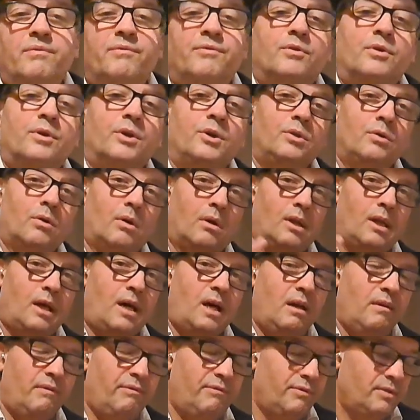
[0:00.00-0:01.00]
for your
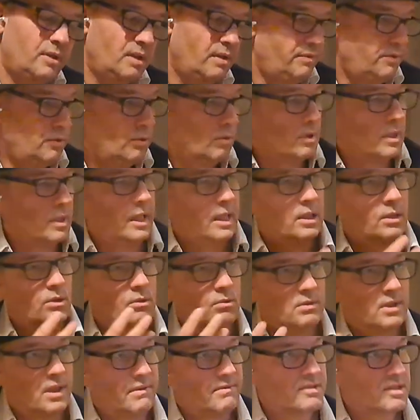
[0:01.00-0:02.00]
life. If you like
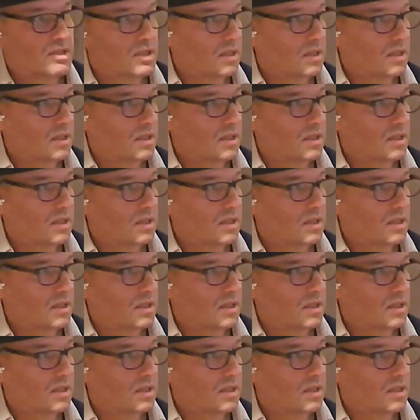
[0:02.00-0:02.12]
to have